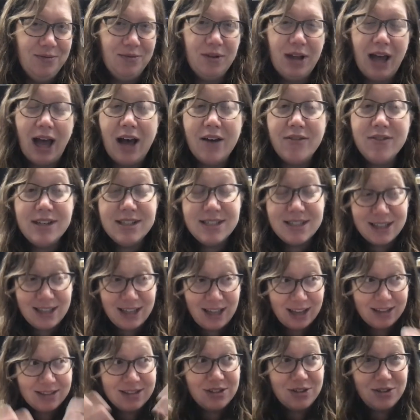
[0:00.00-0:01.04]
Obviously,
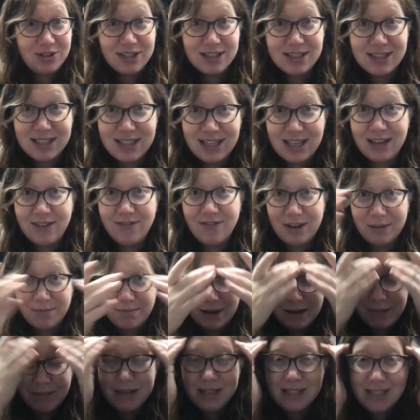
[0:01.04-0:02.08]
as you can see, if I'm
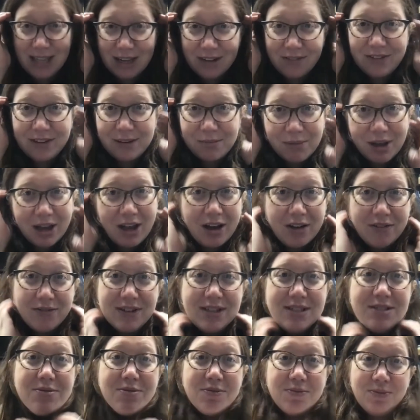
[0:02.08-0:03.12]
by myself in my
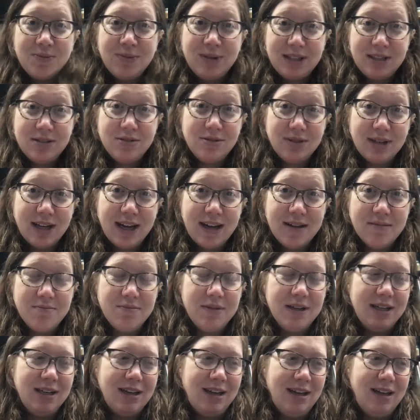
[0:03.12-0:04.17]
office, we do not,
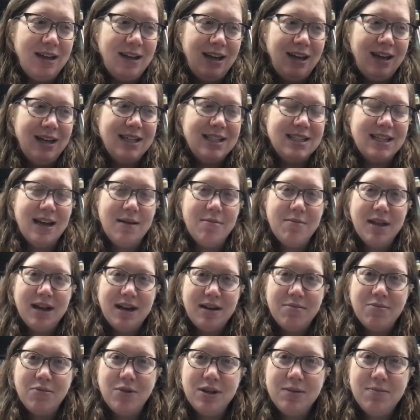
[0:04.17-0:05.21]
but anytime that
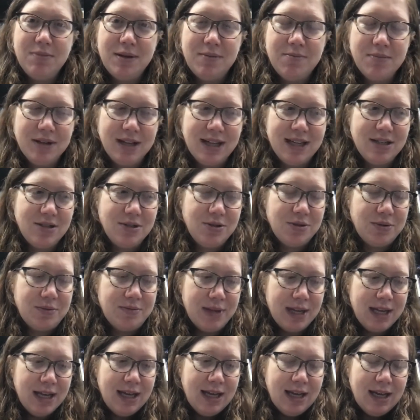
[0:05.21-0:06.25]
I'm with people, I do.
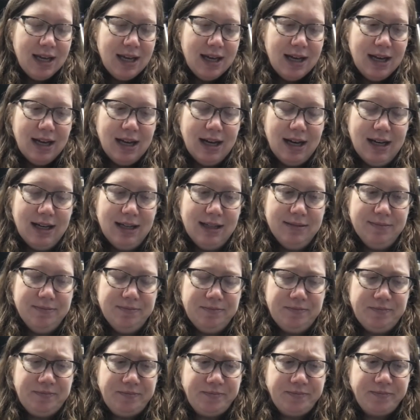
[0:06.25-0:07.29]

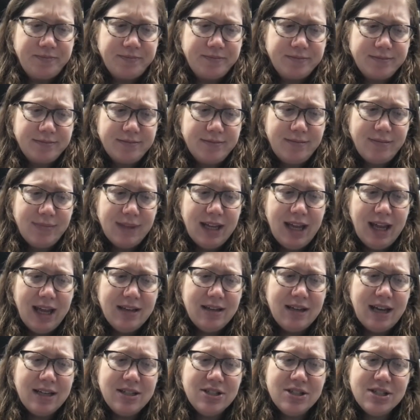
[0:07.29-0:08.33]
And
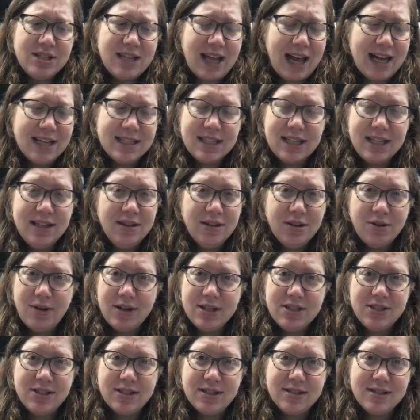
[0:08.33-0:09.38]
just asking the
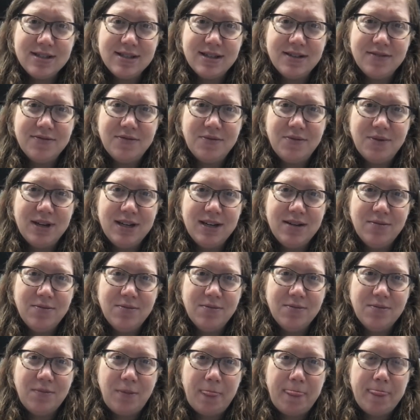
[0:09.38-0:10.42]
questions of what
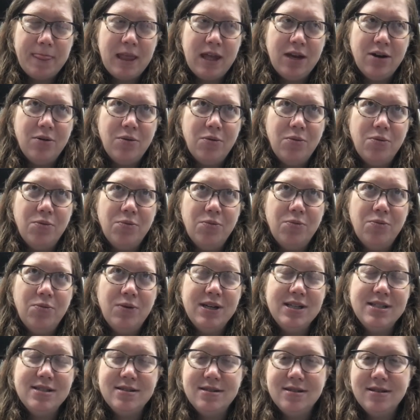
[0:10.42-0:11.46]

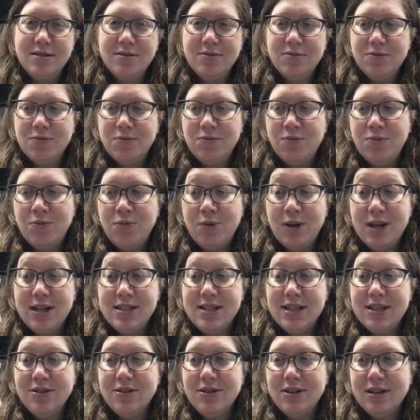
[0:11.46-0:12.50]
does
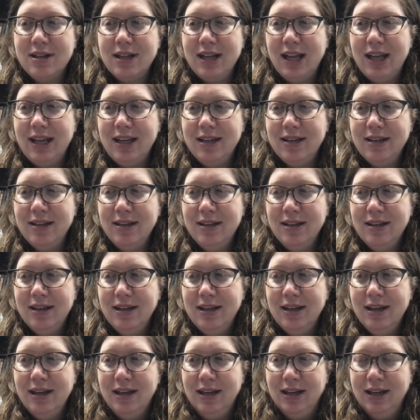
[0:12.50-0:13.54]
it look like?
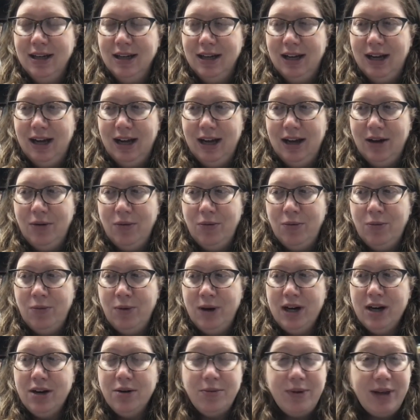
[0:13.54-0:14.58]

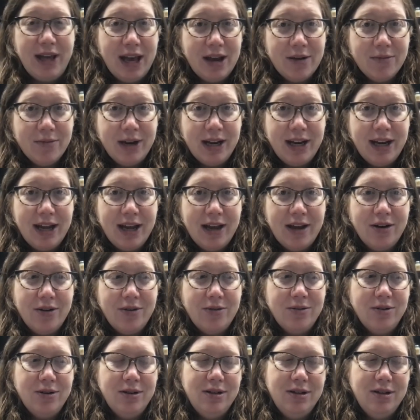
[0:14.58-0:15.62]
Where are we at right now?